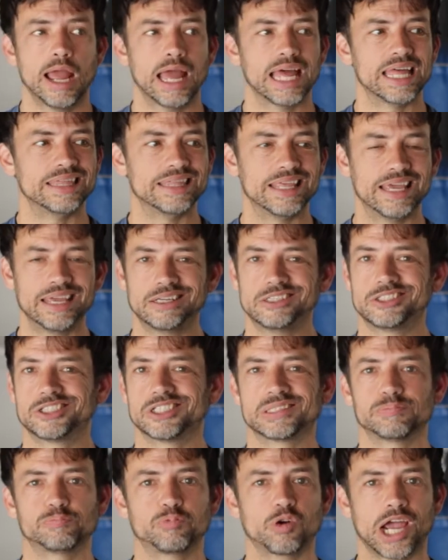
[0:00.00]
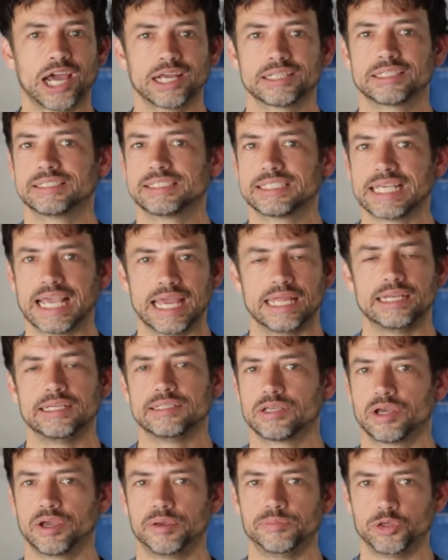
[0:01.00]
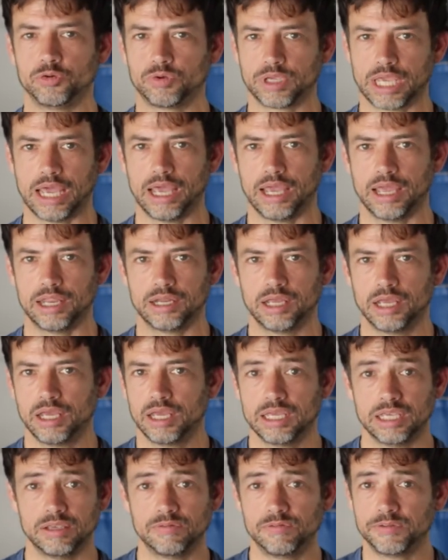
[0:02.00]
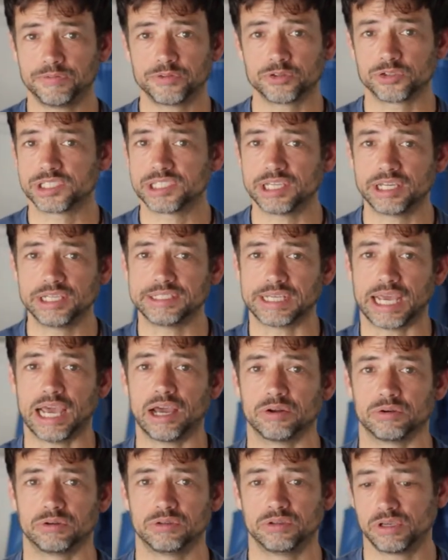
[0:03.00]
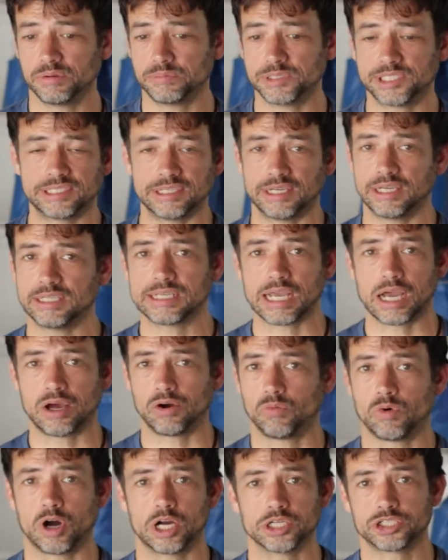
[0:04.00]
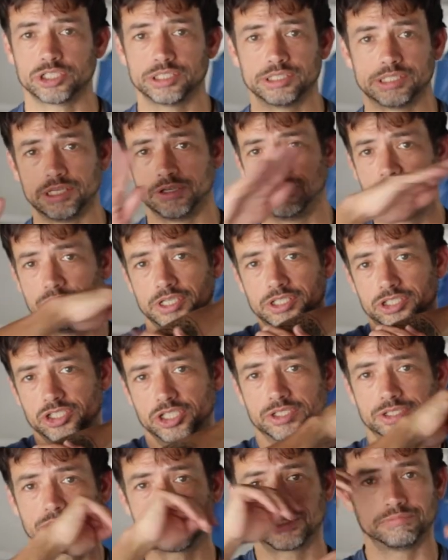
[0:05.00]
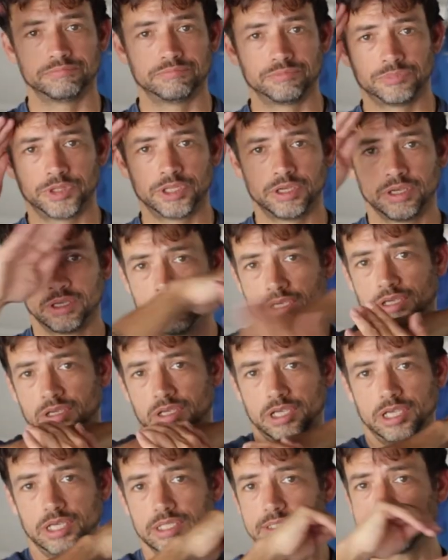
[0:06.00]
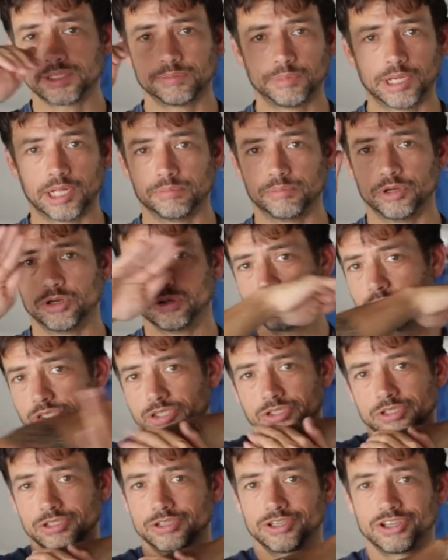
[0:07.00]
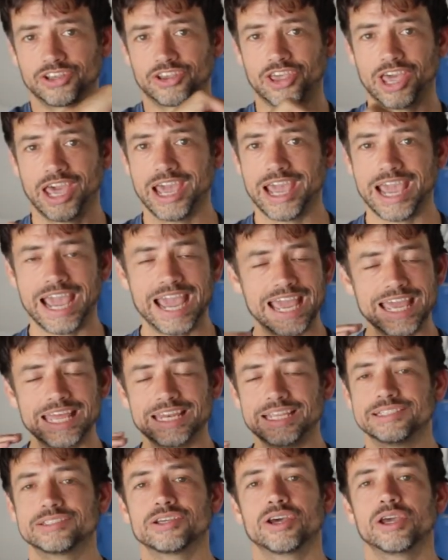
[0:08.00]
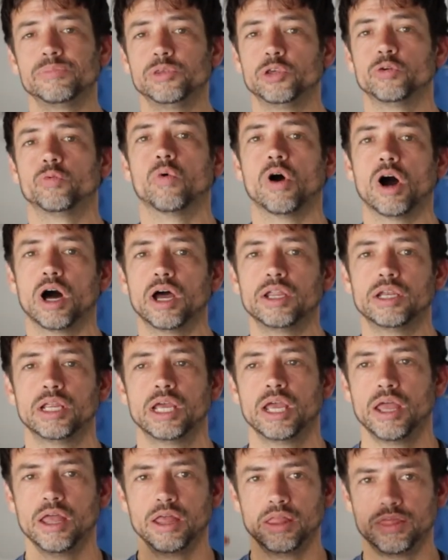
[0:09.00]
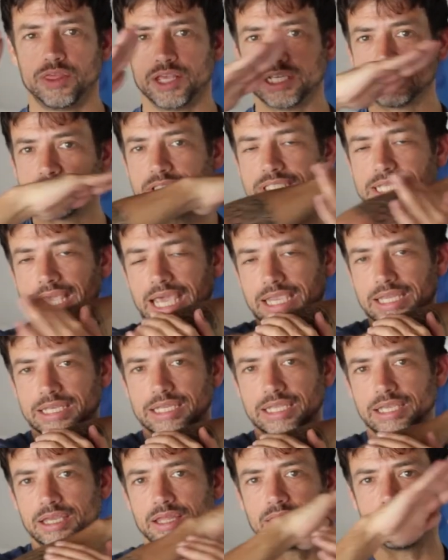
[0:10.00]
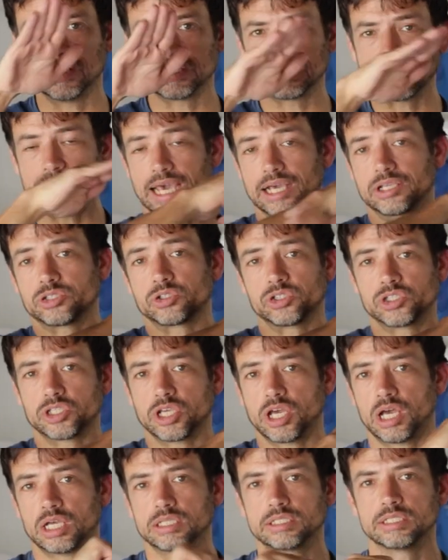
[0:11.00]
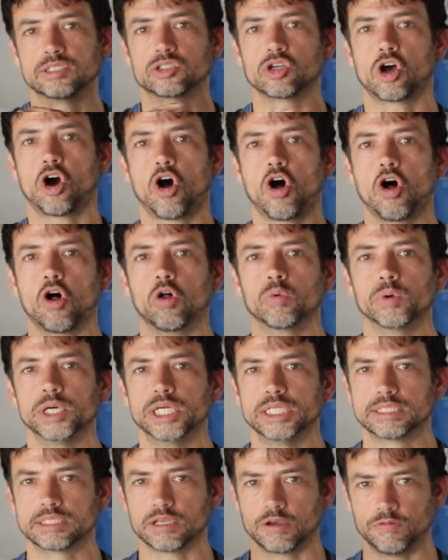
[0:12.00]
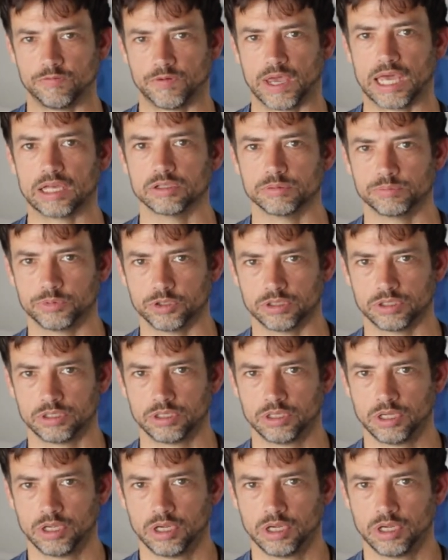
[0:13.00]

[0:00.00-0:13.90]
and then just practice anytime you can. Even if you're sitting down. You can be sitting down watching TV, just hitting some elbows, okay? Anytime you want, this technique, this exercise is always available,